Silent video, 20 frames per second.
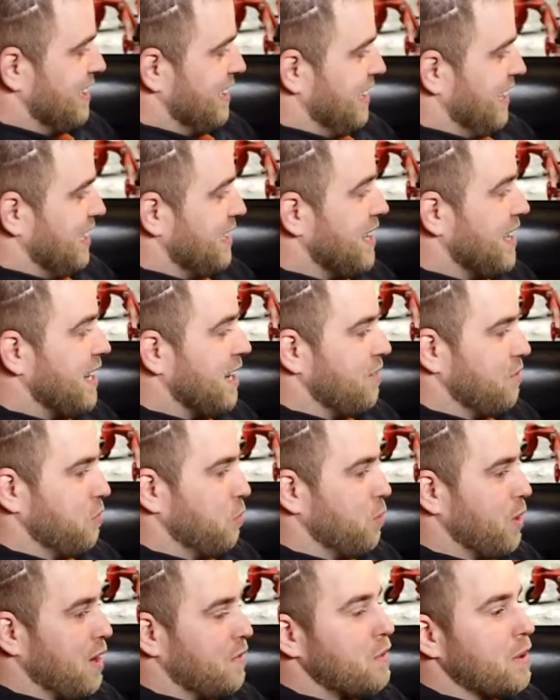And then
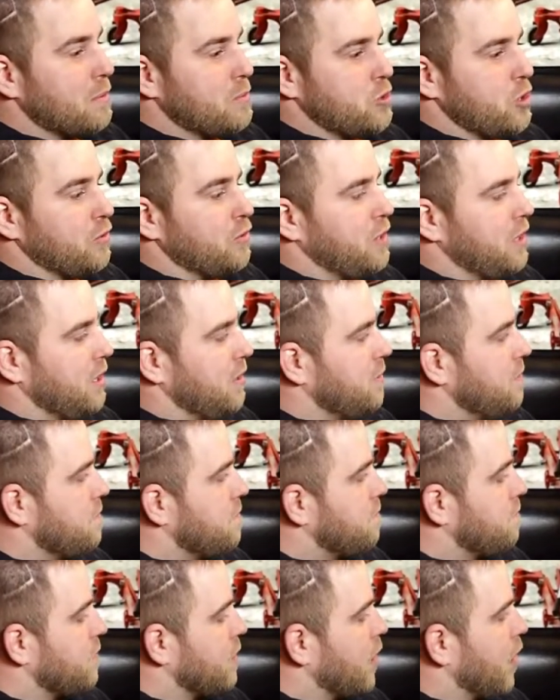whenever I'm drifting,
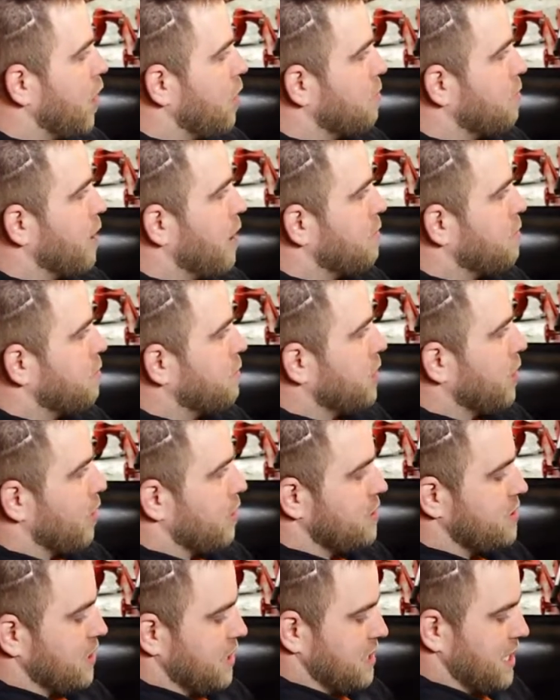I'll probably
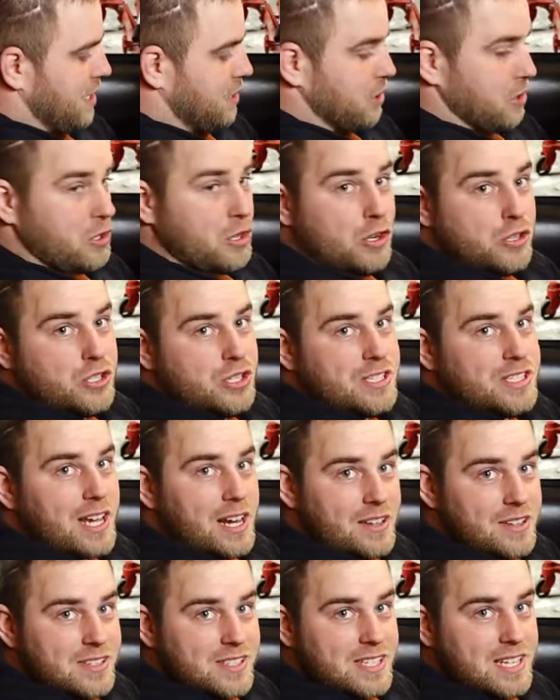honestly take the cushions out
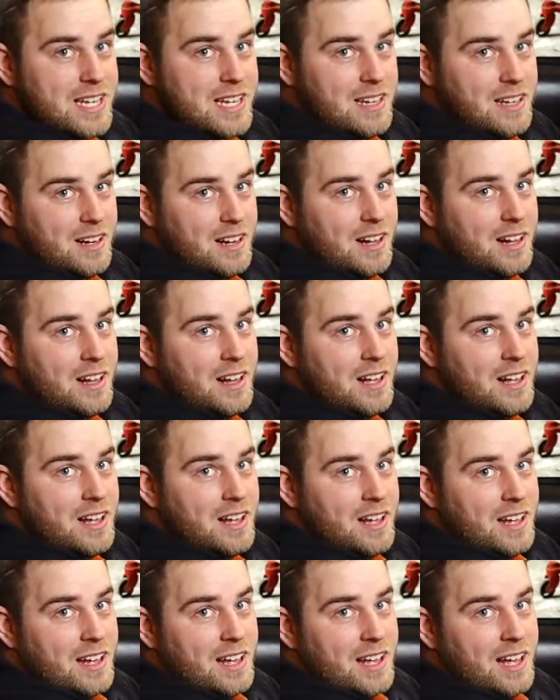of the seat
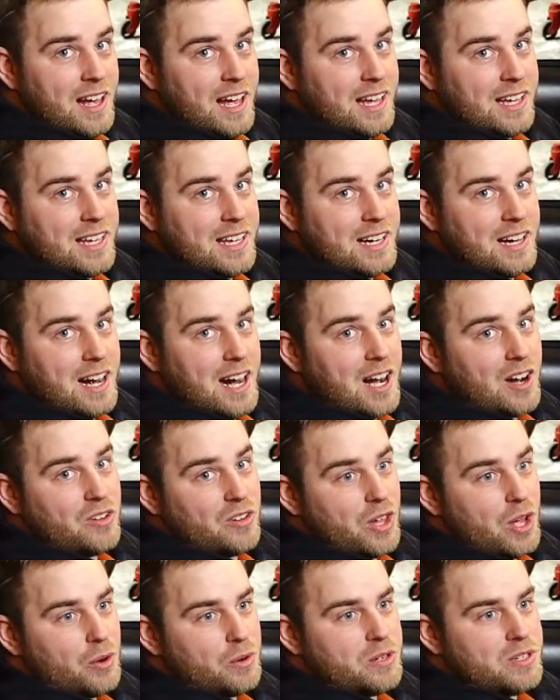and get a hair
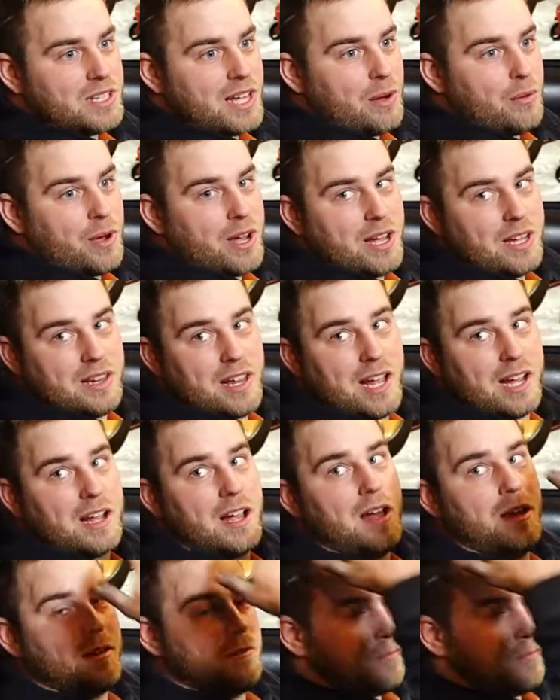lower. That way, like,